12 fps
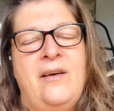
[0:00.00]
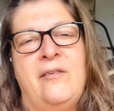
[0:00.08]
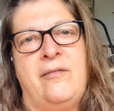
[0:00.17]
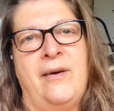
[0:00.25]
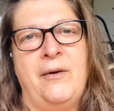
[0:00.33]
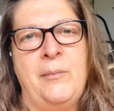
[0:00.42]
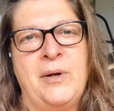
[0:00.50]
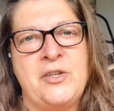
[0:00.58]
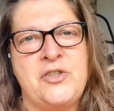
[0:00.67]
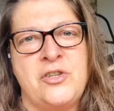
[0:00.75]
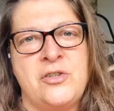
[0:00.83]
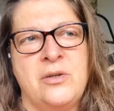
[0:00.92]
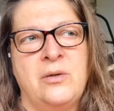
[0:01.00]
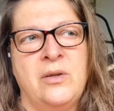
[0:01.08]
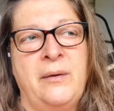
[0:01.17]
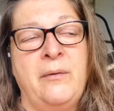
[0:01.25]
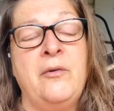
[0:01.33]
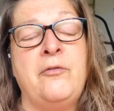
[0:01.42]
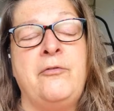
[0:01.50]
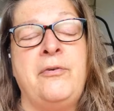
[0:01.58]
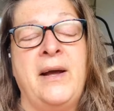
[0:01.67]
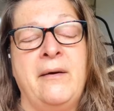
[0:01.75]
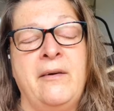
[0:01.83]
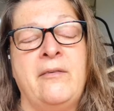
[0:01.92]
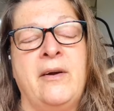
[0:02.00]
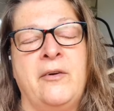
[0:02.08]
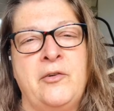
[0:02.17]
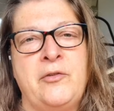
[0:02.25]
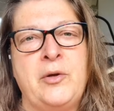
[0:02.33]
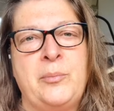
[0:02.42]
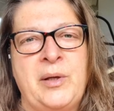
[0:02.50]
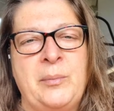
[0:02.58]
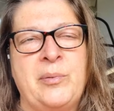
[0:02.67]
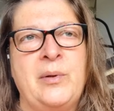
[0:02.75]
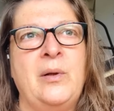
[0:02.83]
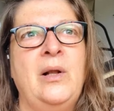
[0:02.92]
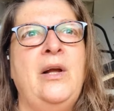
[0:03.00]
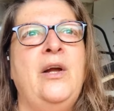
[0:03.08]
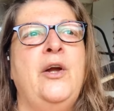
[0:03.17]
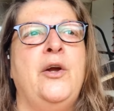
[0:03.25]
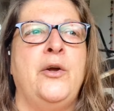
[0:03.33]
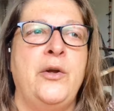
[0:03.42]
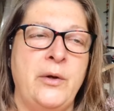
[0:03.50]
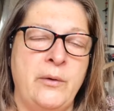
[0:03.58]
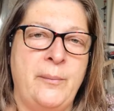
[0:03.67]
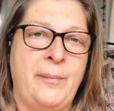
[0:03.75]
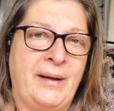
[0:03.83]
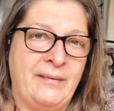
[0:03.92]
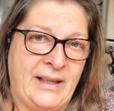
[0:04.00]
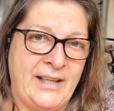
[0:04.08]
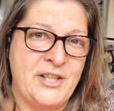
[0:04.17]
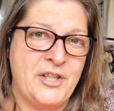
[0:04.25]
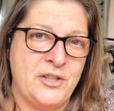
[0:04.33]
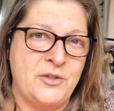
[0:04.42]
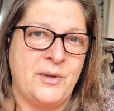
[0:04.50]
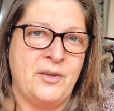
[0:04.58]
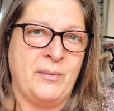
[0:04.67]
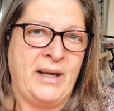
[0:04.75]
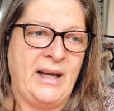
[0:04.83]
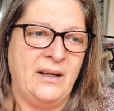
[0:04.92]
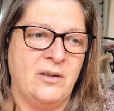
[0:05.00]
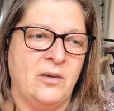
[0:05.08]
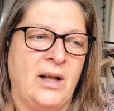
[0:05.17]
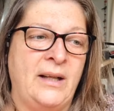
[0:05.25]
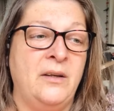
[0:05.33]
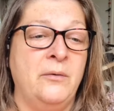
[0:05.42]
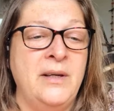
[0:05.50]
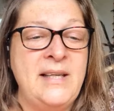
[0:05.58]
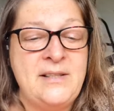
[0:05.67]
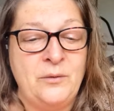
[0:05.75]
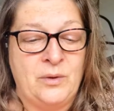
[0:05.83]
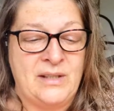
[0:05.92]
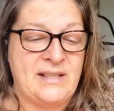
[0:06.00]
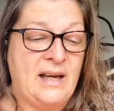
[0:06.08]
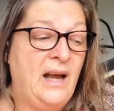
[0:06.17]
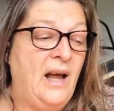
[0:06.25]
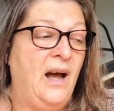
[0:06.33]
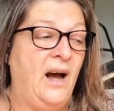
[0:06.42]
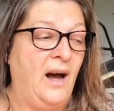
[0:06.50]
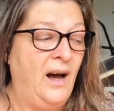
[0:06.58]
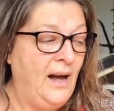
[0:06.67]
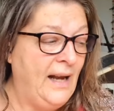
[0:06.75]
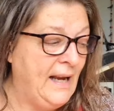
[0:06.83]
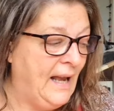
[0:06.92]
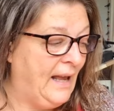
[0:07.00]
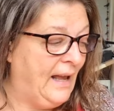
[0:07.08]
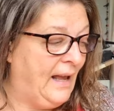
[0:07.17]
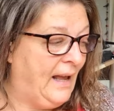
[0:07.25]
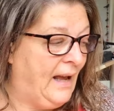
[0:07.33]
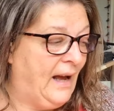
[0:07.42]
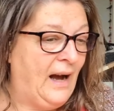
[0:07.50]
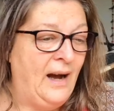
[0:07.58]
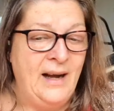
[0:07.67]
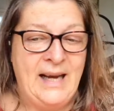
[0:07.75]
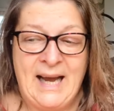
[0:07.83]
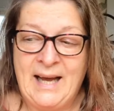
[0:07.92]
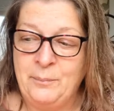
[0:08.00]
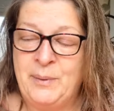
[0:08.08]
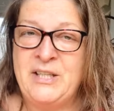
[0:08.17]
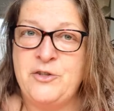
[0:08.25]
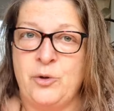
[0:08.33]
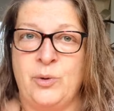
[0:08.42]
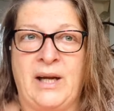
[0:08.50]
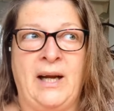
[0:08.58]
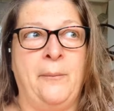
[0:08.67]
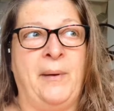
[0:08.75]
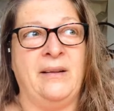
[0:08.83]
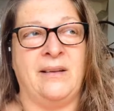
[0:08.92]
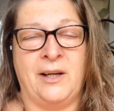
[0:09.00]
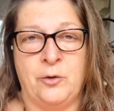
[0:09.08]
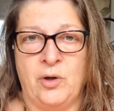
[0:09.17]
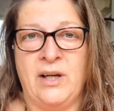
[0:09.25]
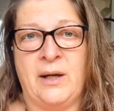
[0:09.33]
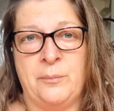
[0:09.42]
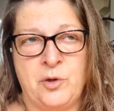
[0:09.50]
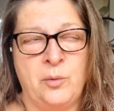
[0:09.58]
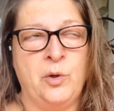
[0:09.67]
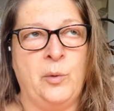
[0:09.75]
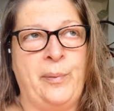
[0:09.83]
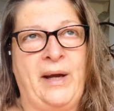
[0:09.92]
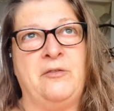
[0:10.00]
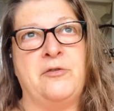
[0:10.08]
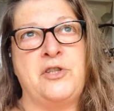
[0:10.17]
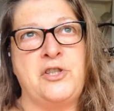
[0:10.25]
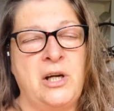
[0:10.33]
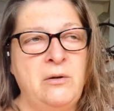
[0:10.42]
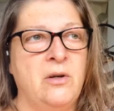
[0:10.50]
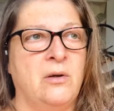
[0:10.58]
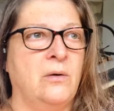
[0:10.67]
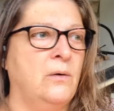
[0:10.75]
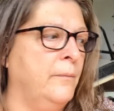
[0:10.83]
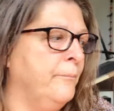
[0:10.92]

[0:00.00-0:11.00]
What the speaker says: very much at all. There were very, very few people who knew about the issues with my ankle. And the reason was I had been talking about the chronic abdominal pain for so long,